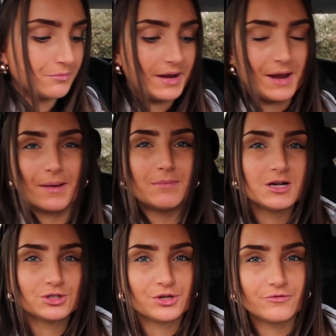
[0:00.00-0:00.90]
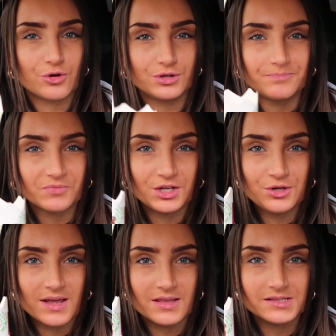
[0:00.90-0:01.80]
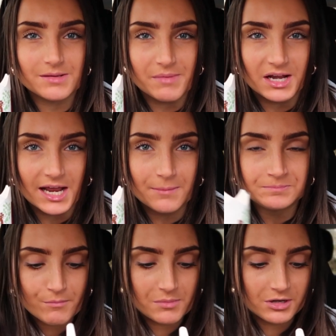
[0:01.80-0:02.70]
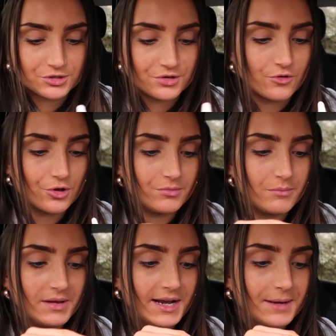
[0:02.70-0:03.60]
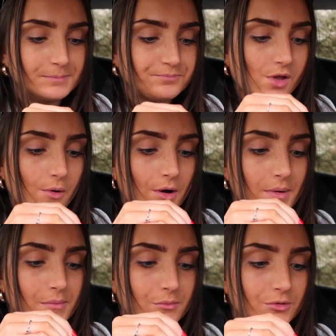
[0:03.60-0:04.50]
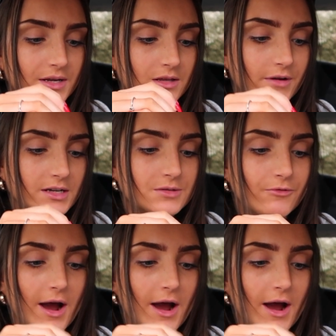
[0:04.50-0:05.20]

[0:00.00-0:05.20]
from me. Maybe I should have got, can you get these in mini? Maybe I should have got them in mini. Oh well, my mum will eat the rest.